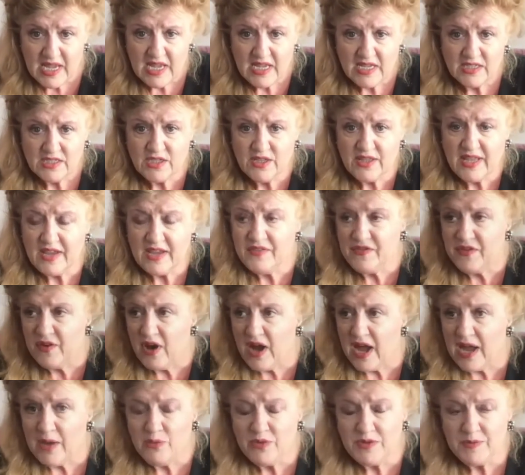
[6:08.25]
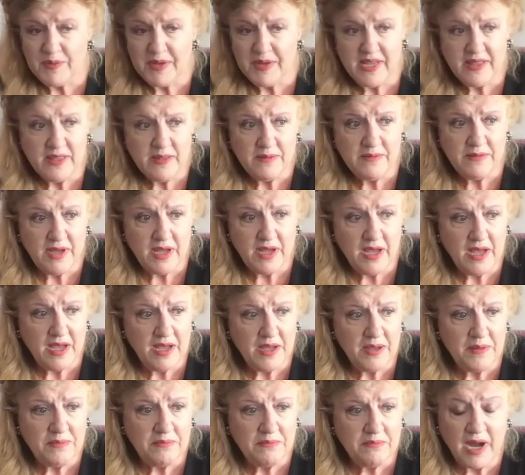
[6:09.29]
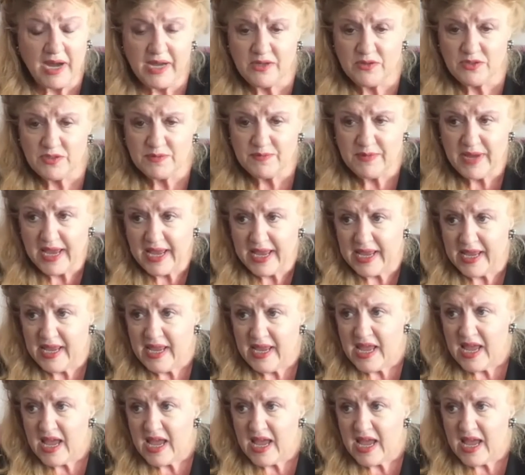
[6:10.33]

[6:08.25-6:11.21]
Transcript: So therefore I would be in the Mildmay